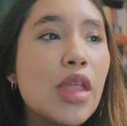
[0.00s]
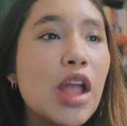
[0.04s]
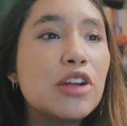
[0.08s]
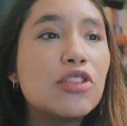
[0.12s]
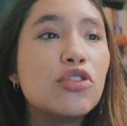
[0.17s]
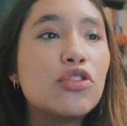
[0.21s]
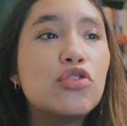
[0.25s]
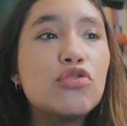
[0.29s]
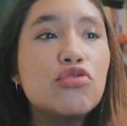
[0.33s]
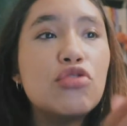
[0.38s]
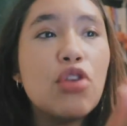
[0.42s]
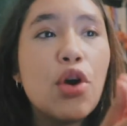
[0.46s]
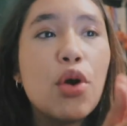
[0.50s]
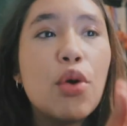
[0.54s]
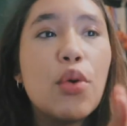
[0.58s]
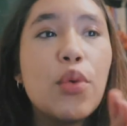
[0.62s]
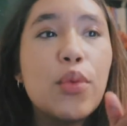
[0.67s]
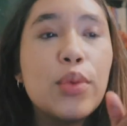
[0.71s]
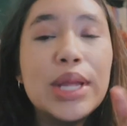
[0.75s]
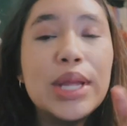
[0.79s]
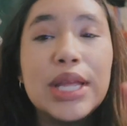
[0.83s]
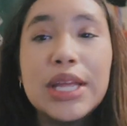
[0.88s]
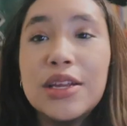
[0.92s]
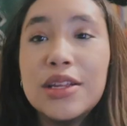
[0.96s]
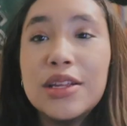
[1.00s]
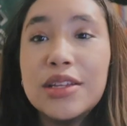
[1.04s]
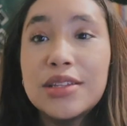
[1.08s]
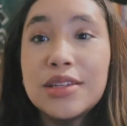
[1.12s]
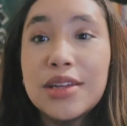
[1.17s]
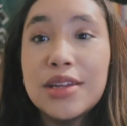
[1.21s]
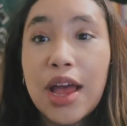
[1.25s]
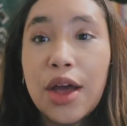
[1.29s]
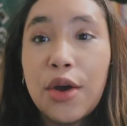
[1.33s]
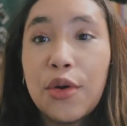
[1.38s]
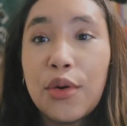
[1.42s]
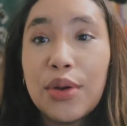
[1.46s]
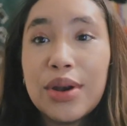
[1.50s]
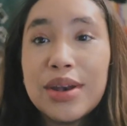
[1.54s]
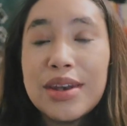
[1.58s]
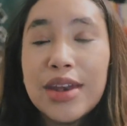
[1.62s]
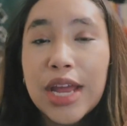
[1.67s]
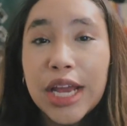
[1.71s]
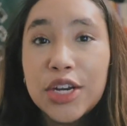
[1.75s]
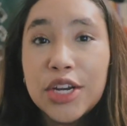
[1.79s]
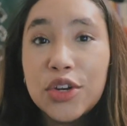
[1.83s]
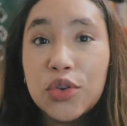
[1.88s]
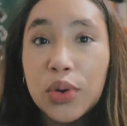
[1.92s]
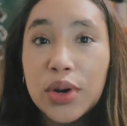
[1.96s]
So, it is now
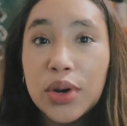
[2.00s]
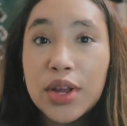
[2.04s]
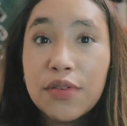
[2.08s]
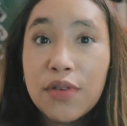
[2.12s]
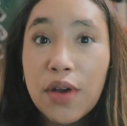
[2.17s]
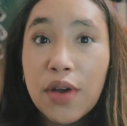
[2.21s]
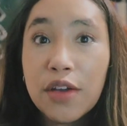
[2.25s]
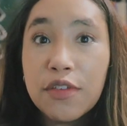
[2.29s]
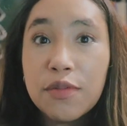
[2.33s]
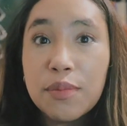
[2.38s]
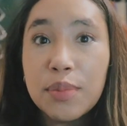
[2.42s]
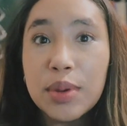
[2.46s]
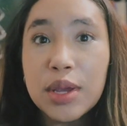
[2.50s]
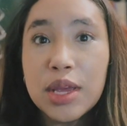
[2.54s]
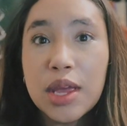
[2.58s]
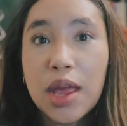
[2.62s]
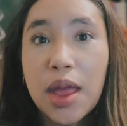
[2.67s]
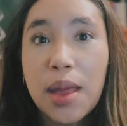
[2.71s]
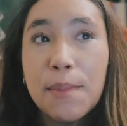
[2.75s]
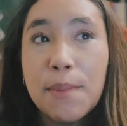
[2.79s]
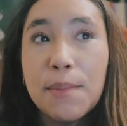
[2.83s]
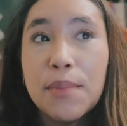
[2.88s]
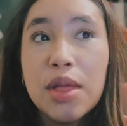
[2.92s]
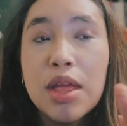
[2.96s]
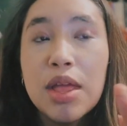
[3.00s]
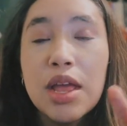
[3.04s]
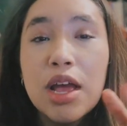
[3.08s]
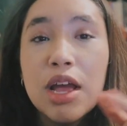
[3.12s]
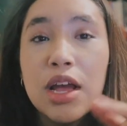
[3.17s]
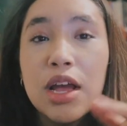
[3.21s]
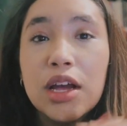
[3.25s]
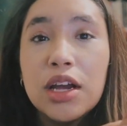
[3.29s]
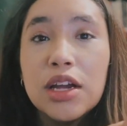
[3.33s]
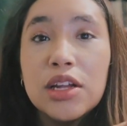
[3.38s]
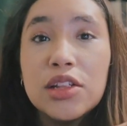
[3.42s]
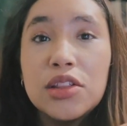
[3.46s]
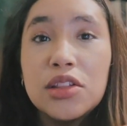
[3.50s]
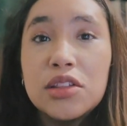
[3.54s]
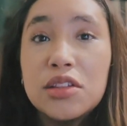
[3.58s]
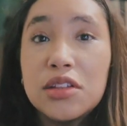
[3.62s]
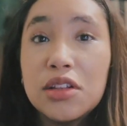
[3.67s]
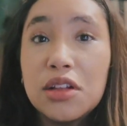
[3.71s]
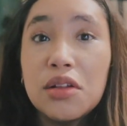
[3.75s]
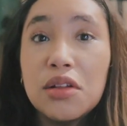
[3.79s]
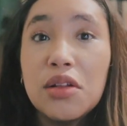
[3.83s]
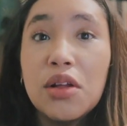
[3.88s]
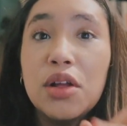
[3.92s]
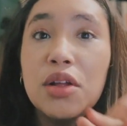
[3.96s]
9:25 p.m. It's
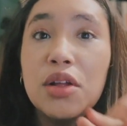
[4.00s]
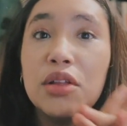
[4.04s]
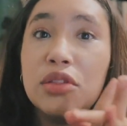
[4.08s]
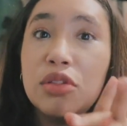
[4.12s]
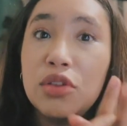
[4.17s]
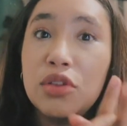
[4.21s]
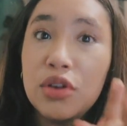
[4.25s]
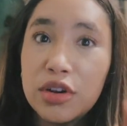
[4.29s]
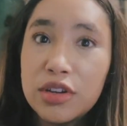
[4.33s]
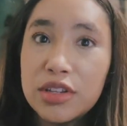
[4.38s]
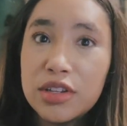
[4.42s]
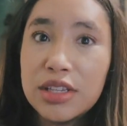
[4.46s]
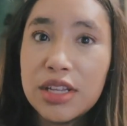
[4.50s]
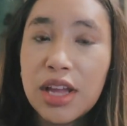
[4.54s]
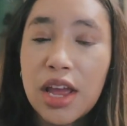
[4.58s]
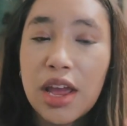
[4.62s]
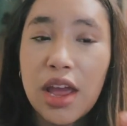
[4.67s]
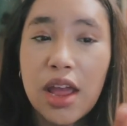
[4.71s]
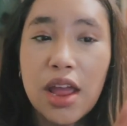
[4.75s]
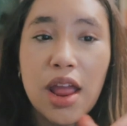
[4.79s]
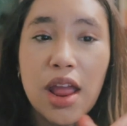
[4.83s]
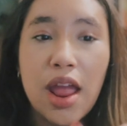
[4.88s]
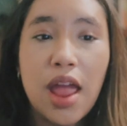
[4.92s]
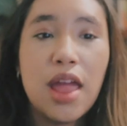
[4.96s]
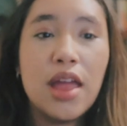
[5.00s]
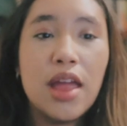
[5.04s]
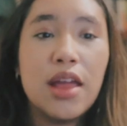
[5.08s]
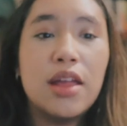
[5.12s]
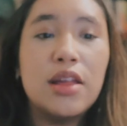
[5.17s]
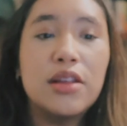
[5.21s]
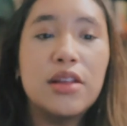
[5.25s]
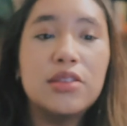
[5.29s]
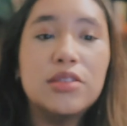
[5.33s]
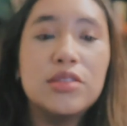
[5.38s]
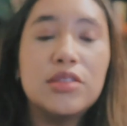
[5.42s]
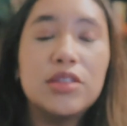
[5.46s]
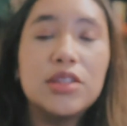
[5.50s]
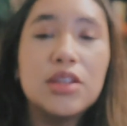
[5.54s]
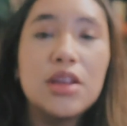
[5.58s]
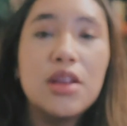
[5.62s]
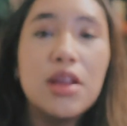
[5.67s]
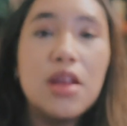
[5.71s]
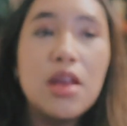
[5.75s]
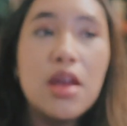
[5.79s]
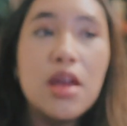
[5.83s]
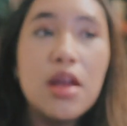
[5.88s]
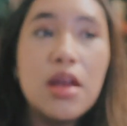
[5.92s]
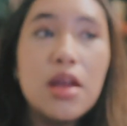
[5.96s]
still a Thursday, and
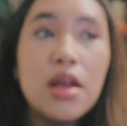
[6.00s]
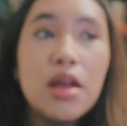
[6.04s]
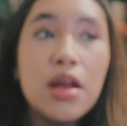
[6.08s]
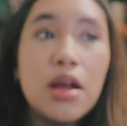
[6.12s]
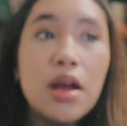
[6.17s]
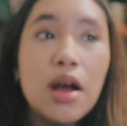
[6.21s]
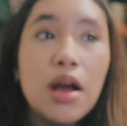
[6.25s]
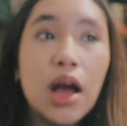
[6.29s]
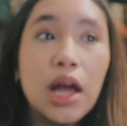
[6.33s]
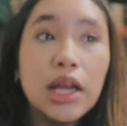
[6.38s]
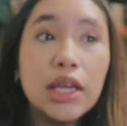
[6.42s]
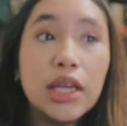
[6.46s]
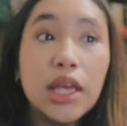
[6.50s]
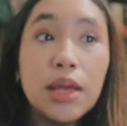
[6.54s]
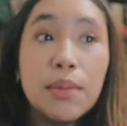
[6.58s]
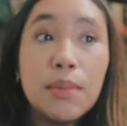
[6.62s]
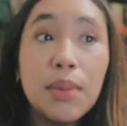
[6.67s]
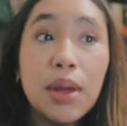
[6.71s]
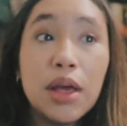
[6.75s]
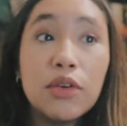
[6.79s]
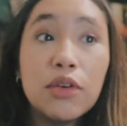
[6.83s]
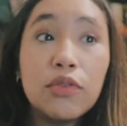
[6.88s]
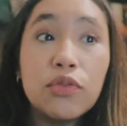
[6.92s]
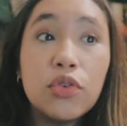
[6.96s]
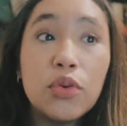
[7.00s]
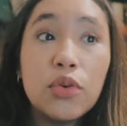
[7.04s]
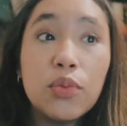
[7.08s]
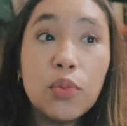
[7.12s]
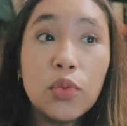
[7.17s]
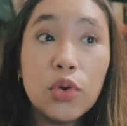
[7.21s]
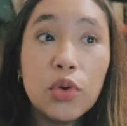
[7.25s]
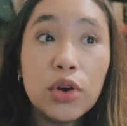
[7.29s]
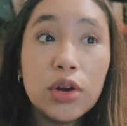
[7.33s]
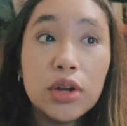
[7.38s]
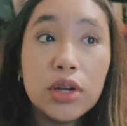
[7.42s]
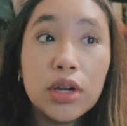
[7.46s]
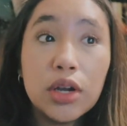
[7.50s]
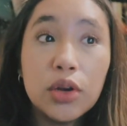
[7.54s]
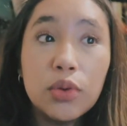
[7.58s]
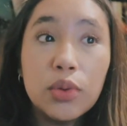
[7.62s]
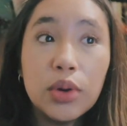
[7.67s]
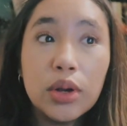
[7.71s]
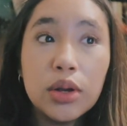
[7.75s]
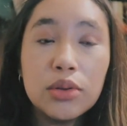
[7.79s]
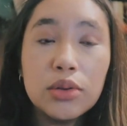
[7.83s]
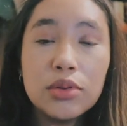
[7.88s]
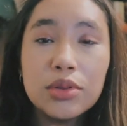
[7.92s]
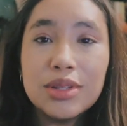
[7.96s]
I came back from work
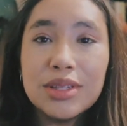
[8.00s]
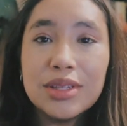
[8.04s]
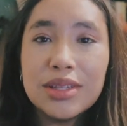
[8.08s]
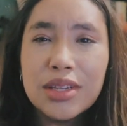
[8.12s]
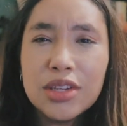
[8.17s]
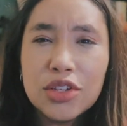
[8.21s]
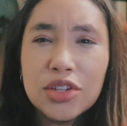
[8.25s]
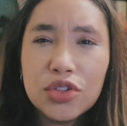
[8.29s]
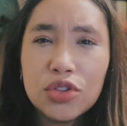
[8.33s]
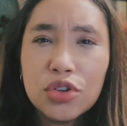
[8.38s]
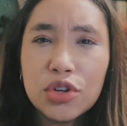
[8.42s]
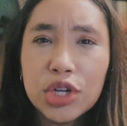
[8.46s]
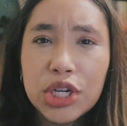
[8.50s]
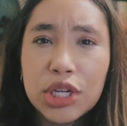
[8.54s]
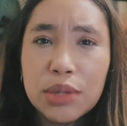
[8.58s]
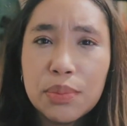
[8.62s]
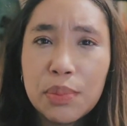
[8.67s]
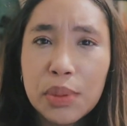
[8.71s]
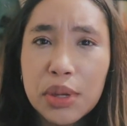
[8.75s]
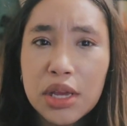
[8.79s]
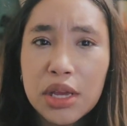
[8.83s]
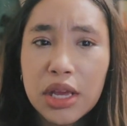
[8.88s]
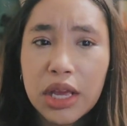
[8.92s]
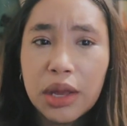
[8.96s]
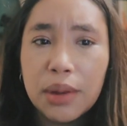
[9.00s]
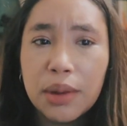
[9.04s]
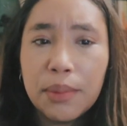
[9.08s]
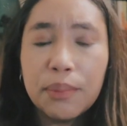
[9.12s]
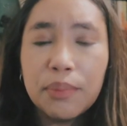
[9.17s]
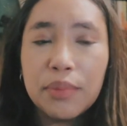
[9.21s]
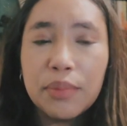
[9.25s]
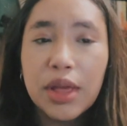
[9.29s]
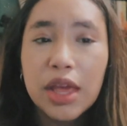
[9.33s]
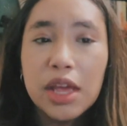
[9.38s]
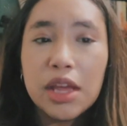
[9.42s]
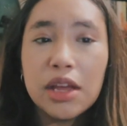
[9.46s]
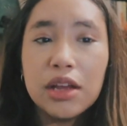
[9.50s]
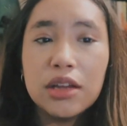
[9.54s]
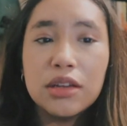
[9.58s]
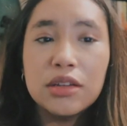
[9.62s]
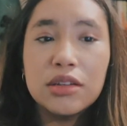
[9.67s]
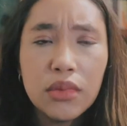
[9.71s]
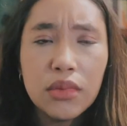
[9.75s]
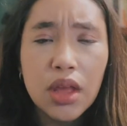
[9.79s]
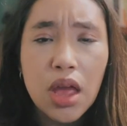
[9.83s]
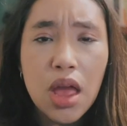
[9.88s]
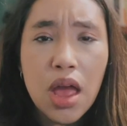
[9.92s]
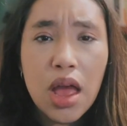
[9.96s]
around 6:30 p.m. and